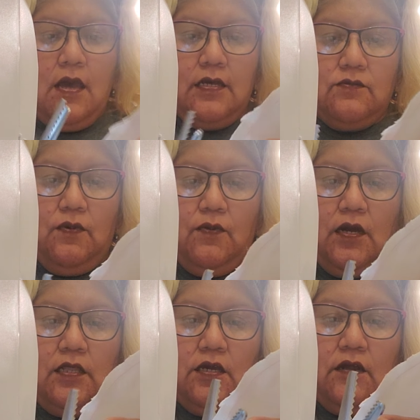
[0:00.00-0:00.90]
So we work
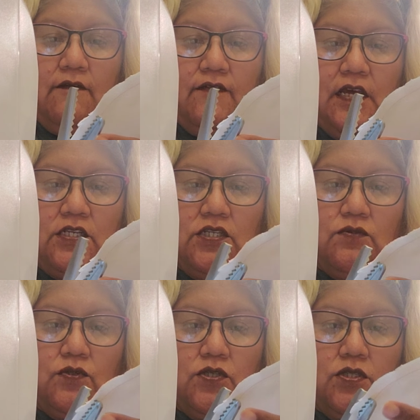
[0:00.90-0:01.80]
on the curved edges,
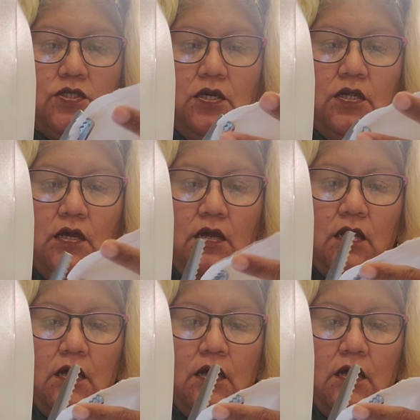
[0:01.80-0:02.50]
we're just gonna